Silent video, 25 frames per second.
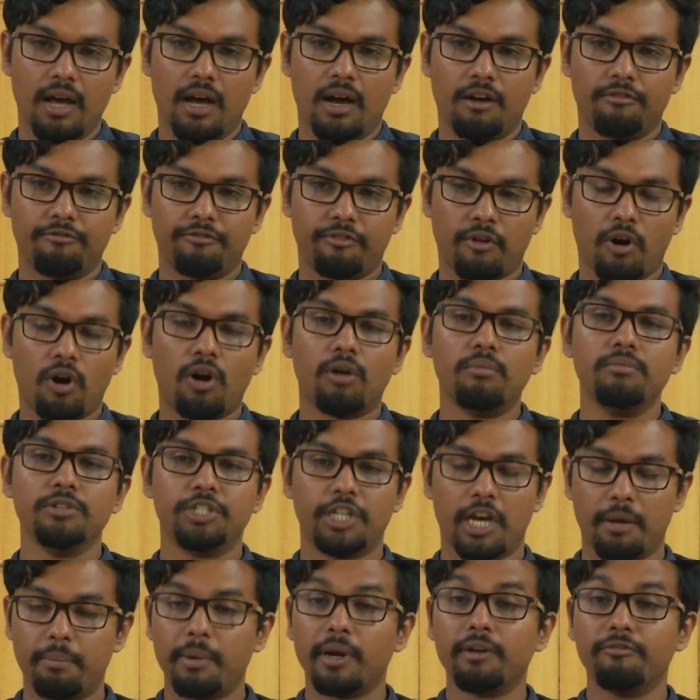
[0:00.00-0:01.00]
form,
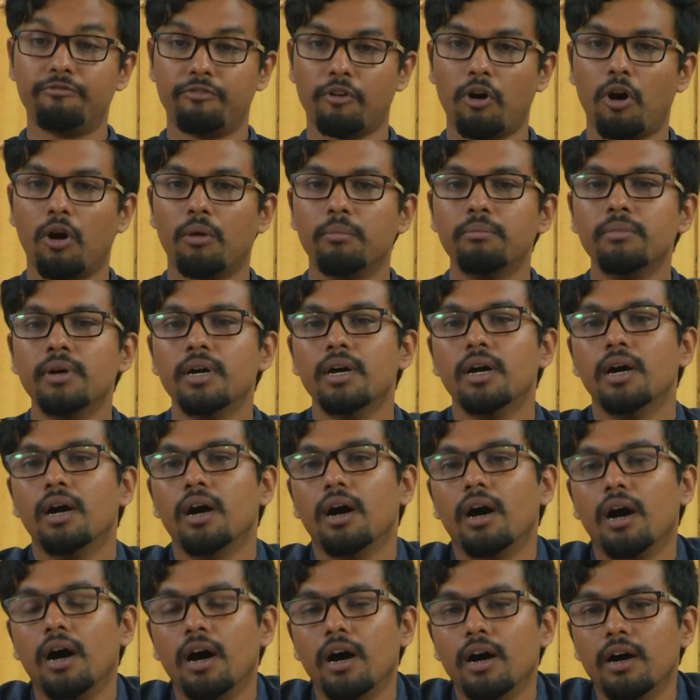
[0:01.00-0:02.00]
shape and form,
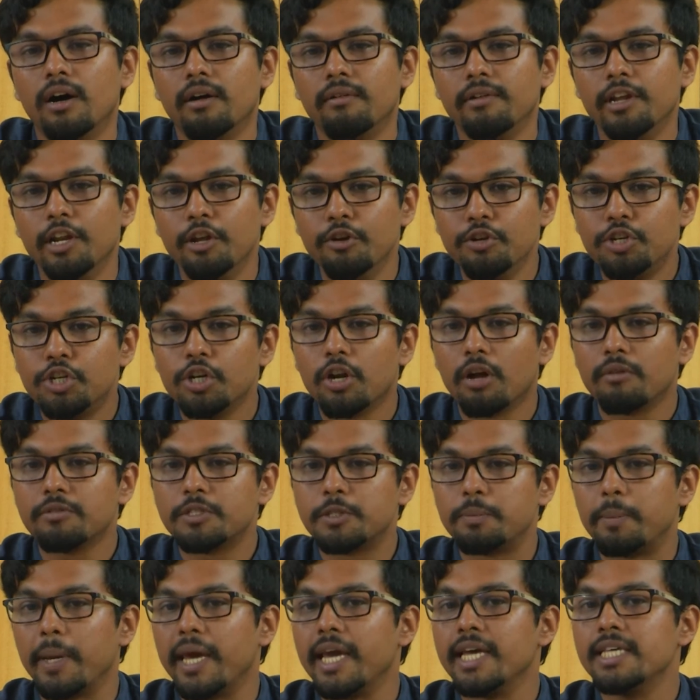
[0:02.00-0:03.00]
illusion of
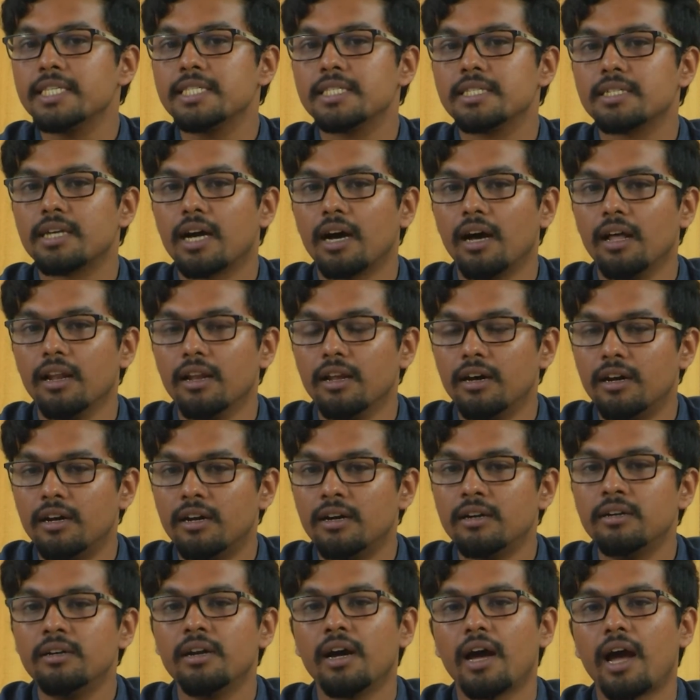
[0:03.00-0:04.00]
space,
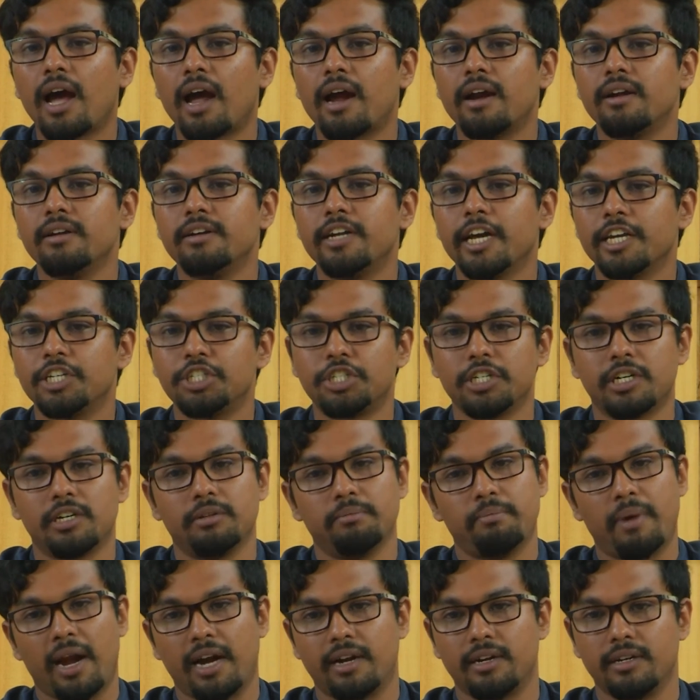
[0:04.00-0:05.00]
color, and texture
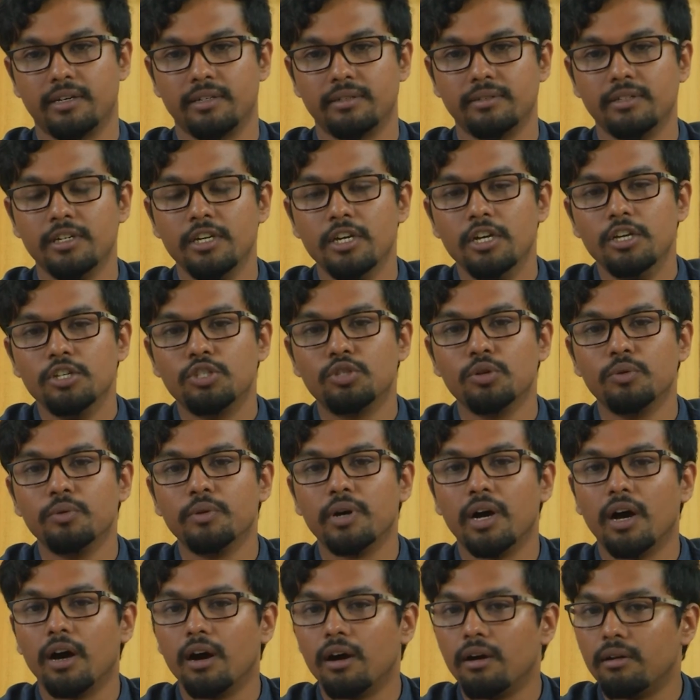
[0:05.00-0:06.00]
and pattern.
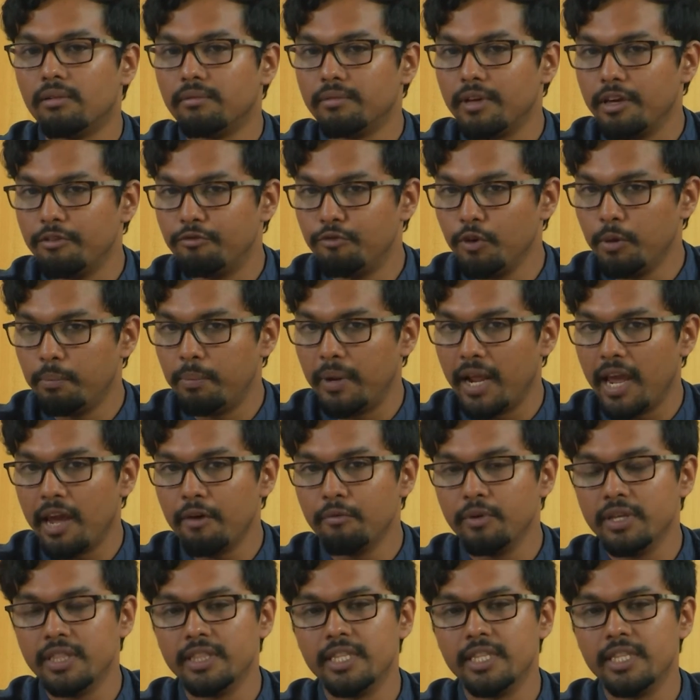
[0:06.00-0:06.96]
So if we play with